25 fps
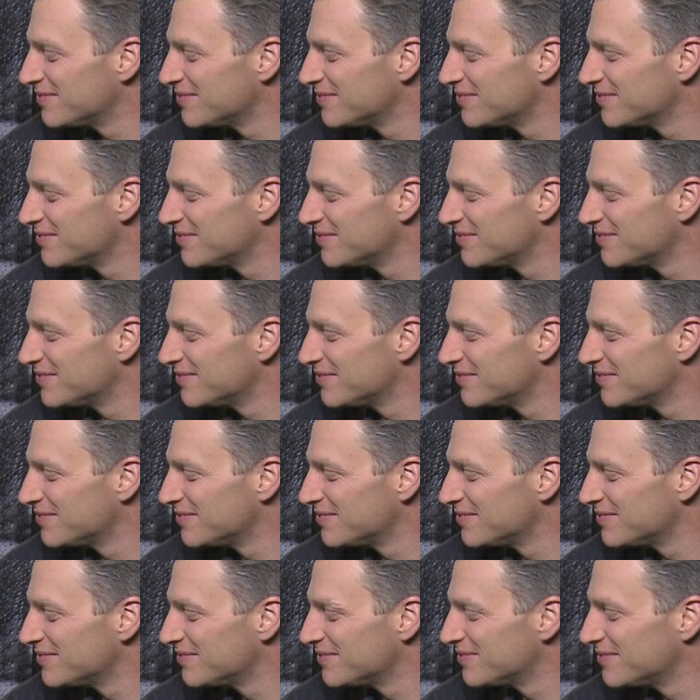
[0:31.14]

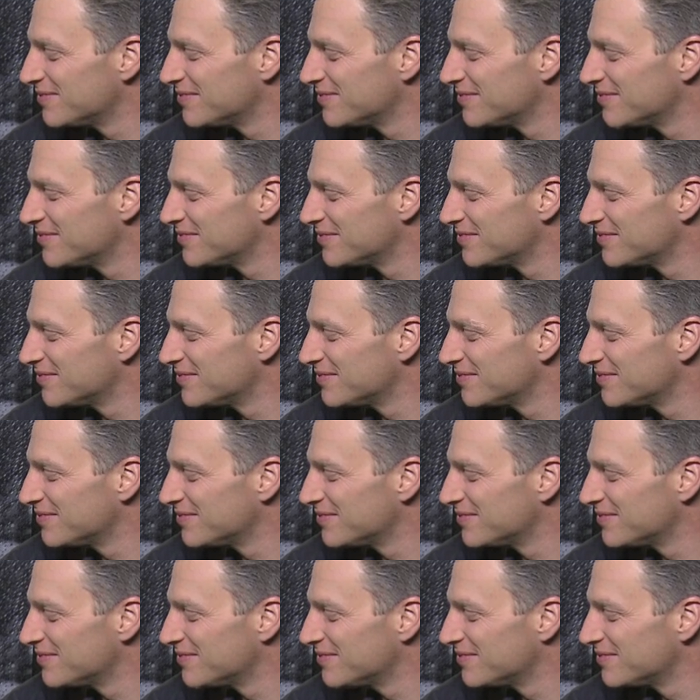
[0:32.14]

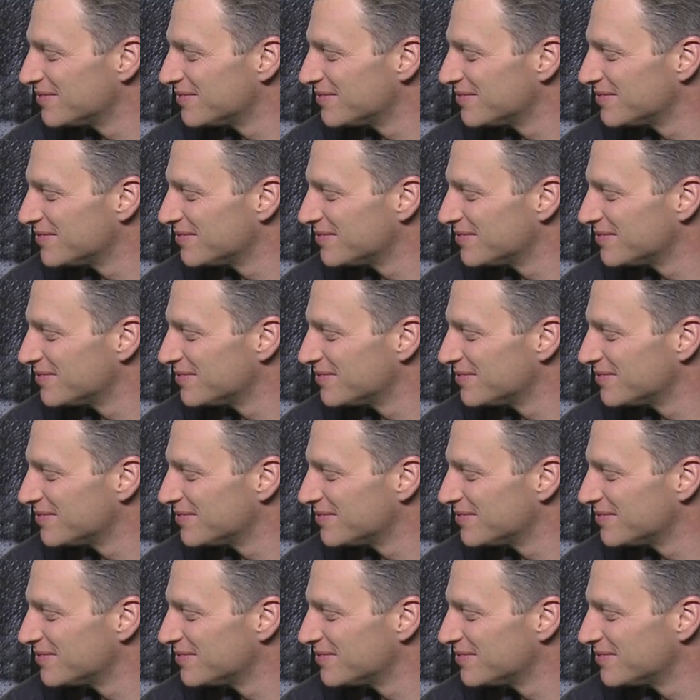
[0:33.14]
This person isn't speaking.